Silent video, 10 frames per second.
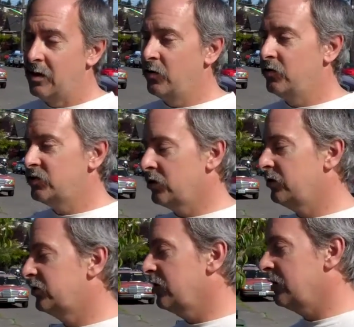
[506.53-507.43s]
Oh,
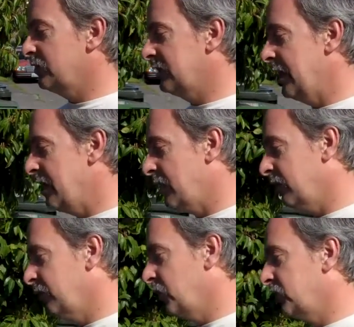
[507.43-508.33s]
short trips,
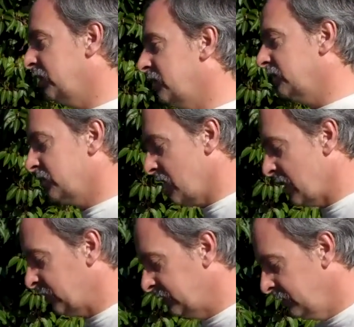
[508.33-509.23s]
yeah, particulate
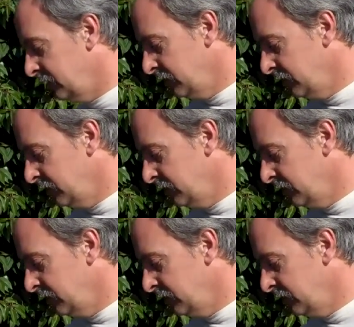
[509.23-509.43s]
traps.